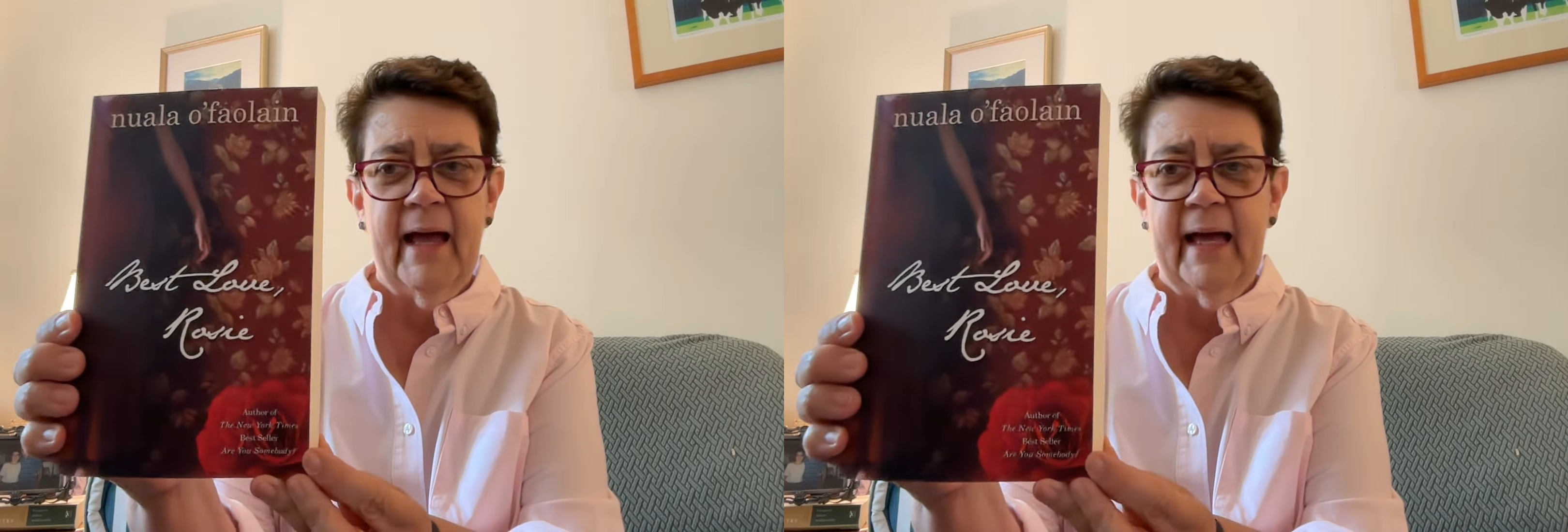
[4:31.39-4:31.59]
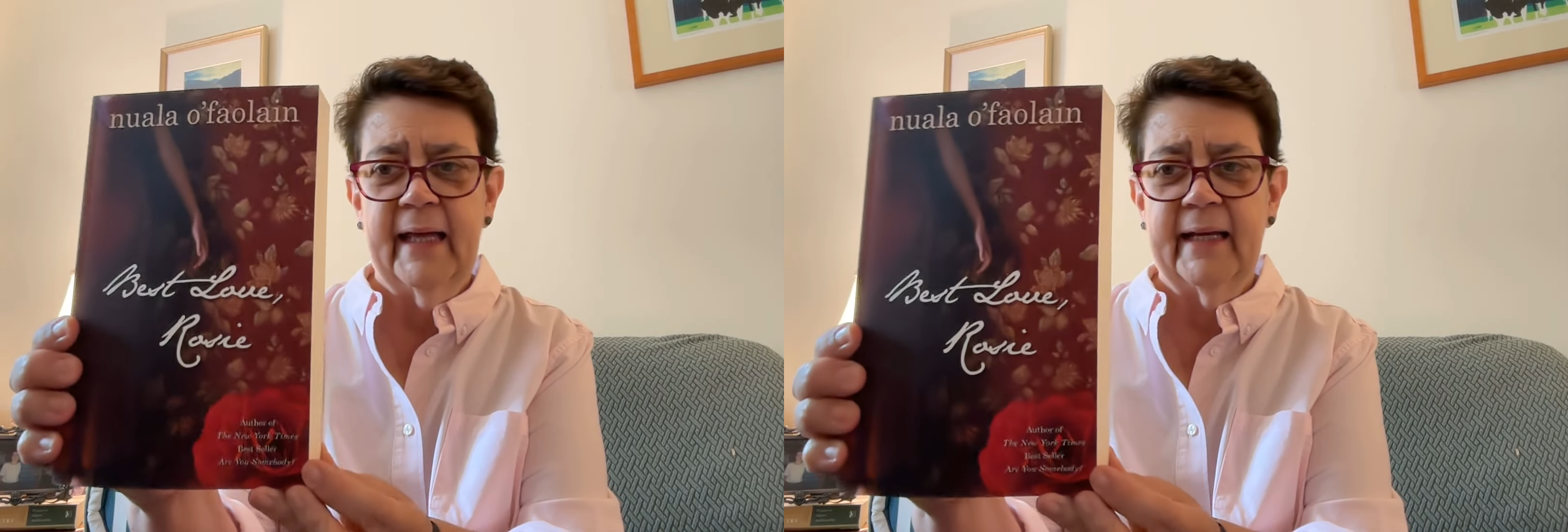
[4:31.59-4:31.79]

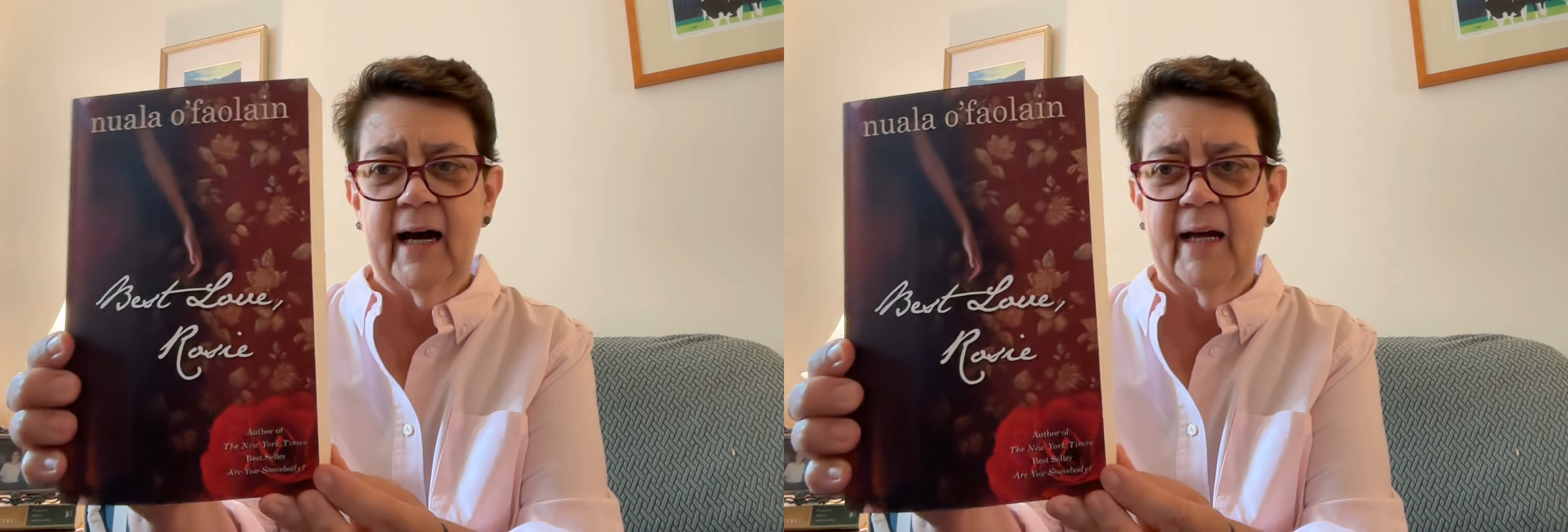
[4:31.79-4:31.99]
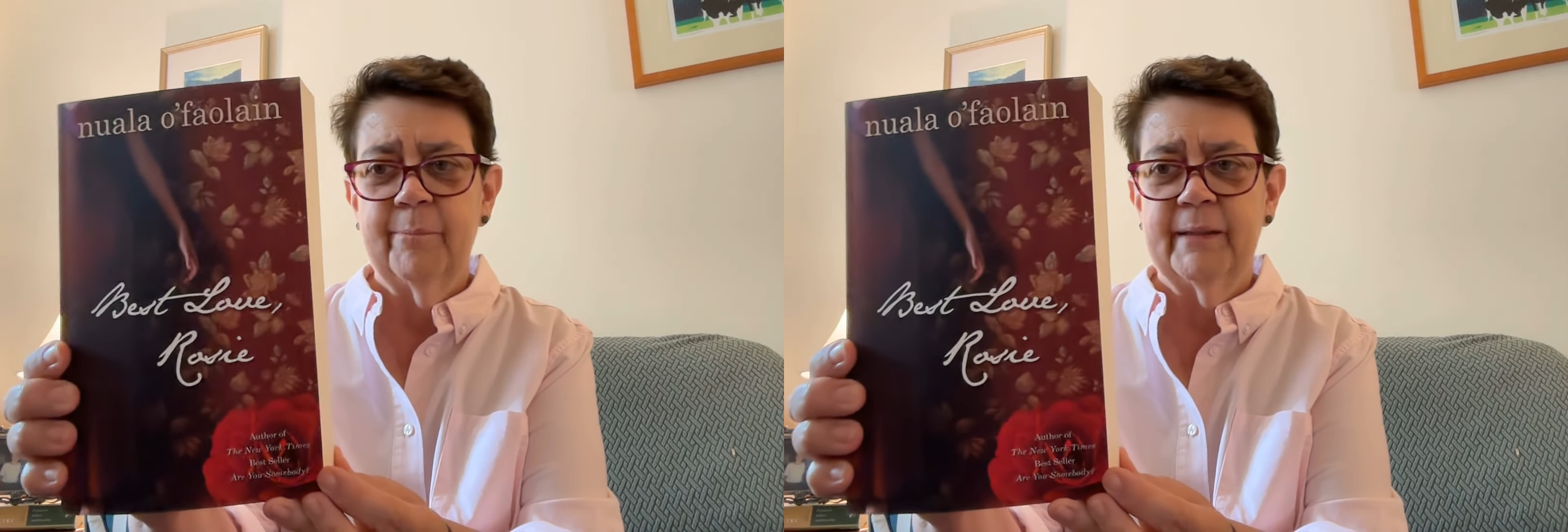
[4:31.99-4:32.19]
And
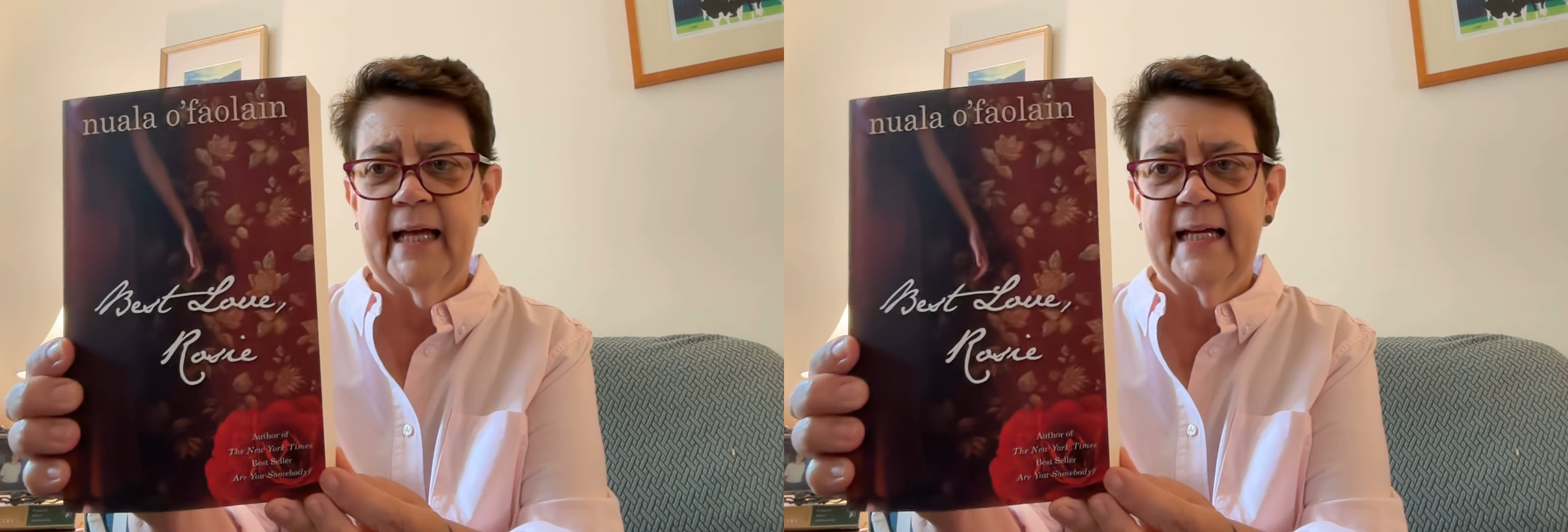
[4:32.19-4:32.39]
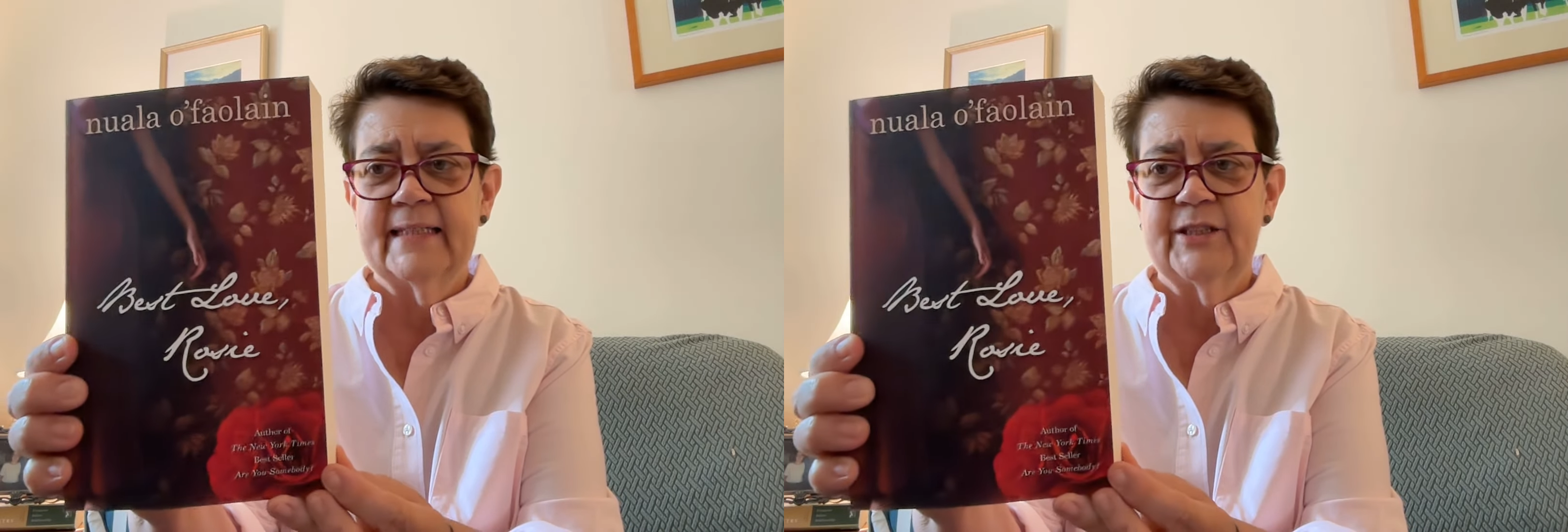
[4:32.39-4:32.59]
I
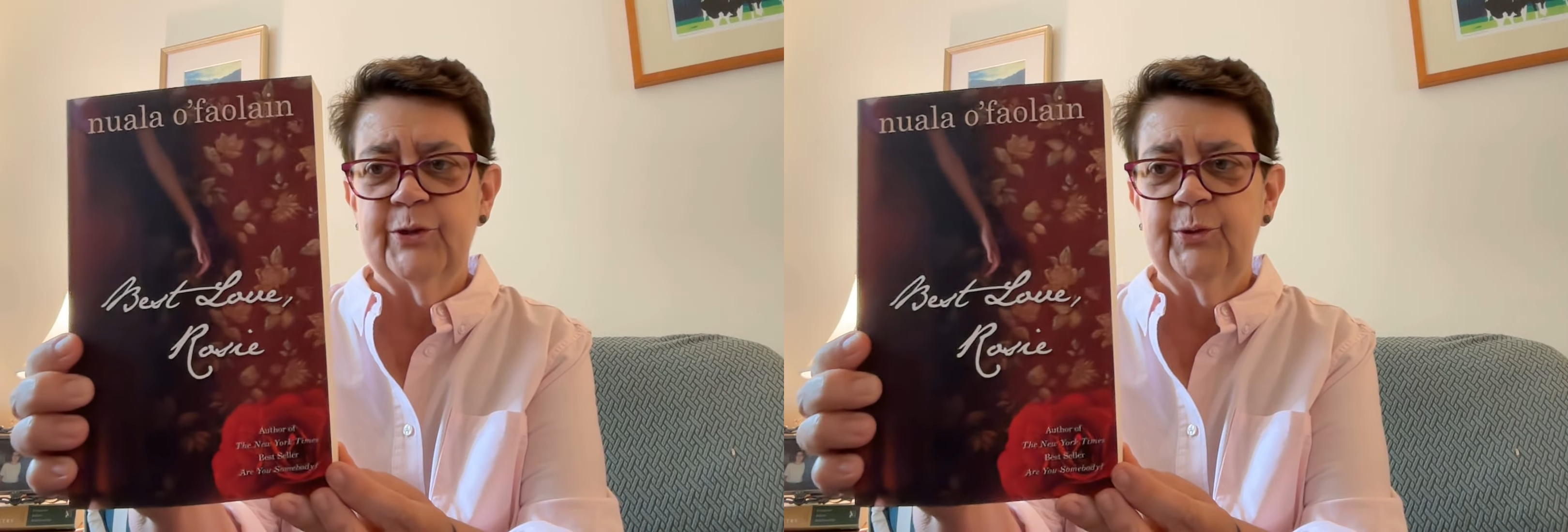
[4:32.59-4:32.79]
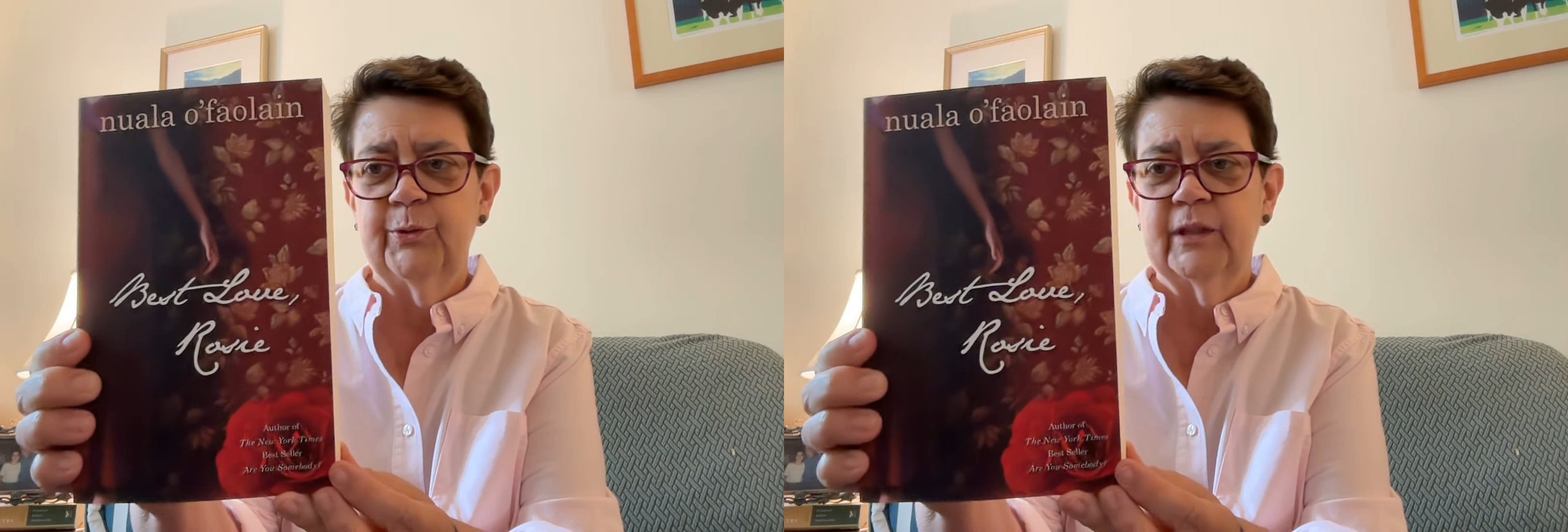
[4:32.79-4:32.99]
plan
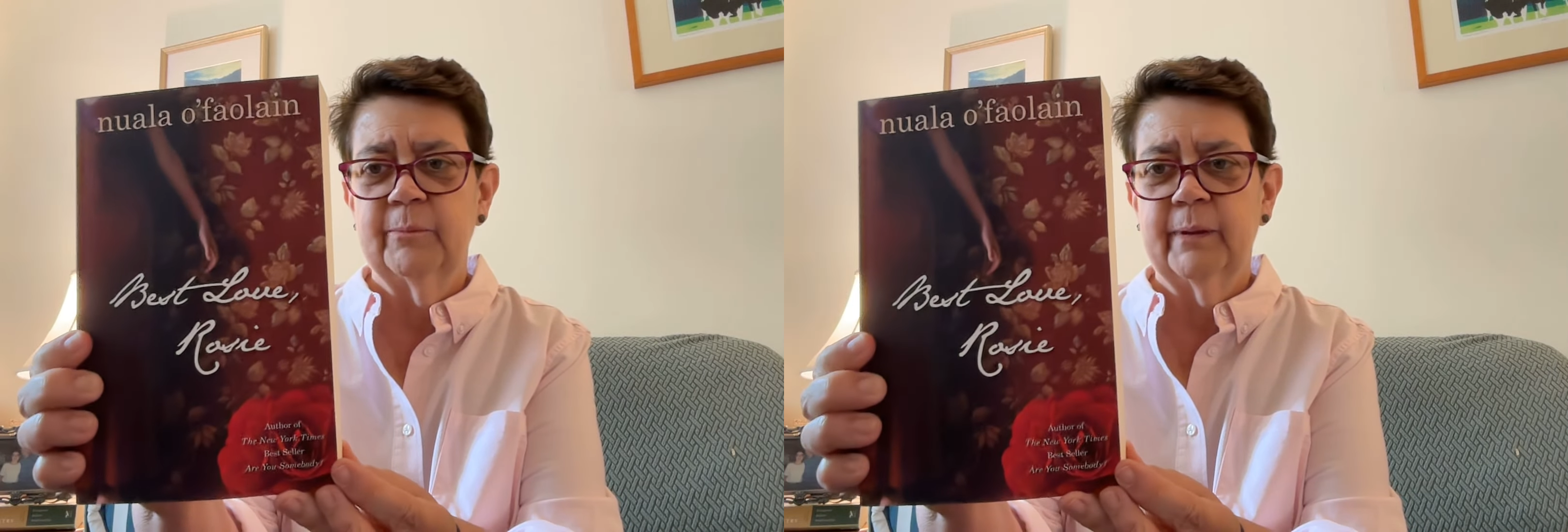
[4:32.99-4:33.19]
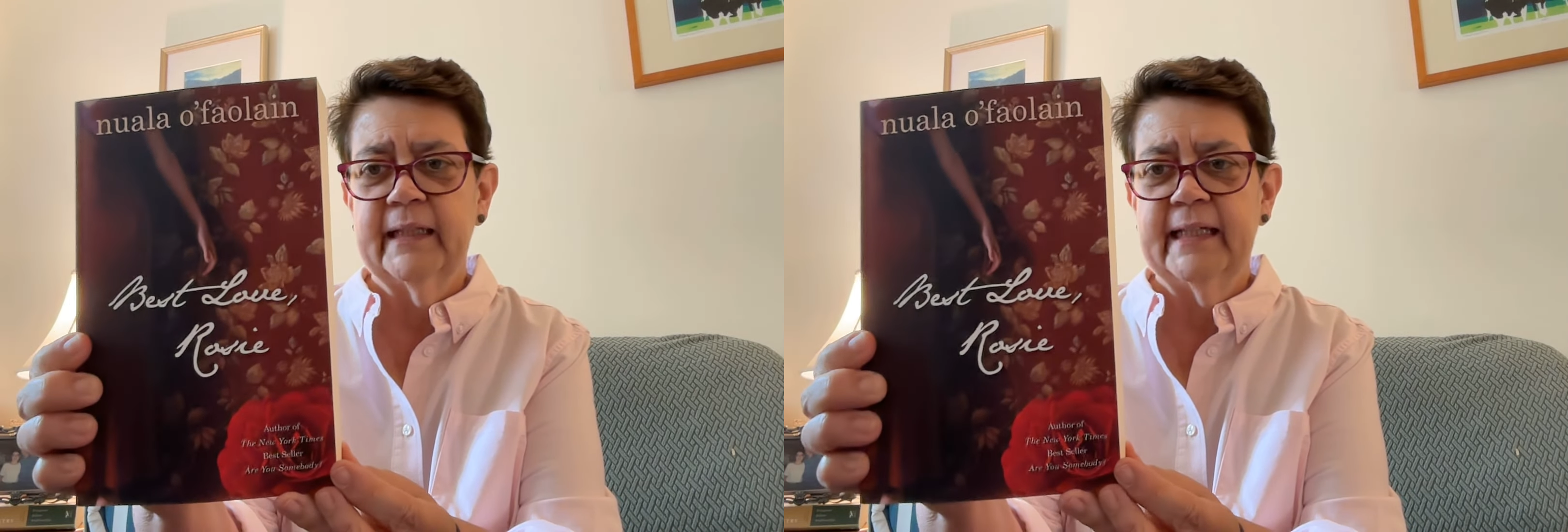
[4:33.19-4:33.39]
to
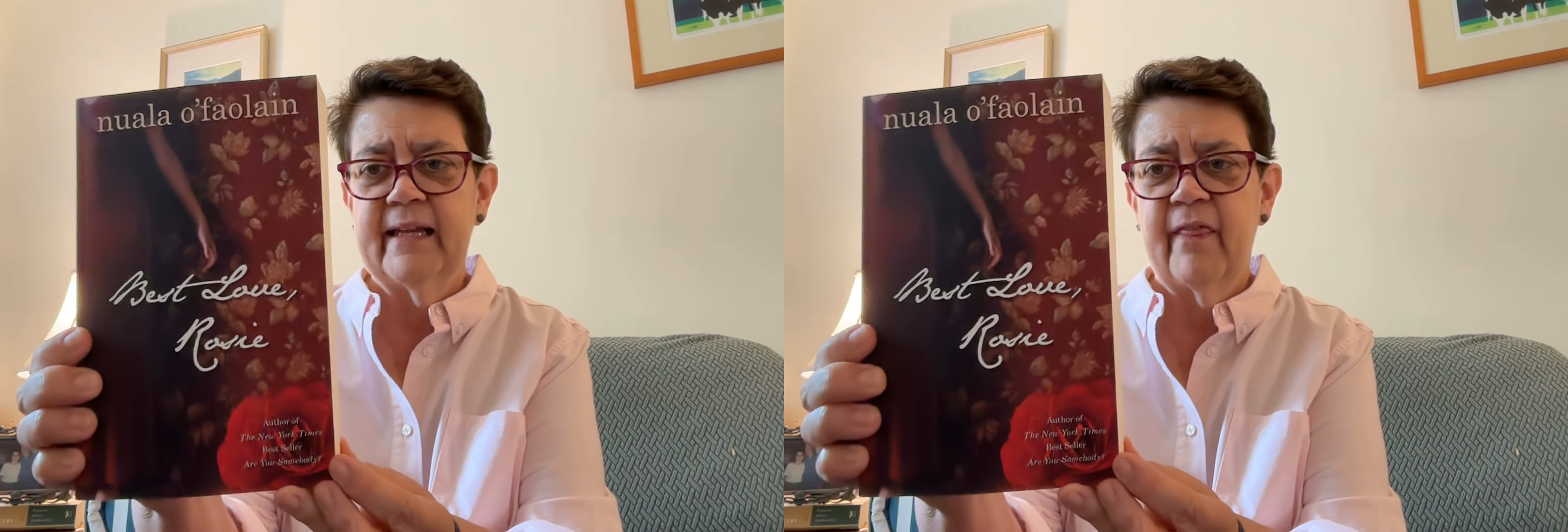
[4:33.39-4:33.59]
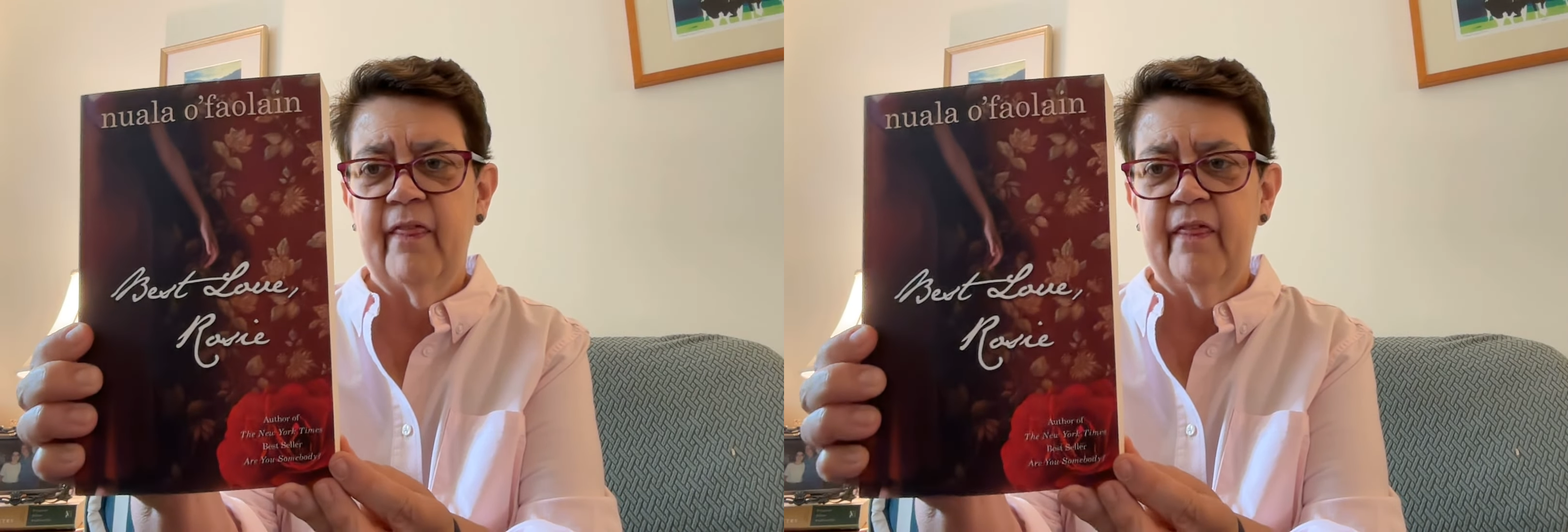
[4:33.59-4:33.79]
complete